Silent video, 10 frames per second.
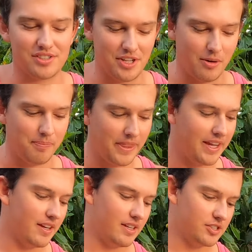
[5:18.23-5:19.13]
So
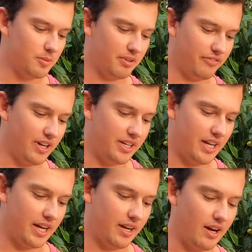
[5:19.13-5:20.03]
super fun
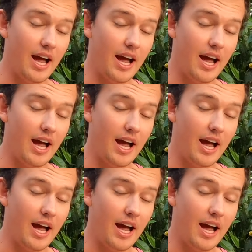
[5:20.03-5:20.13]
day.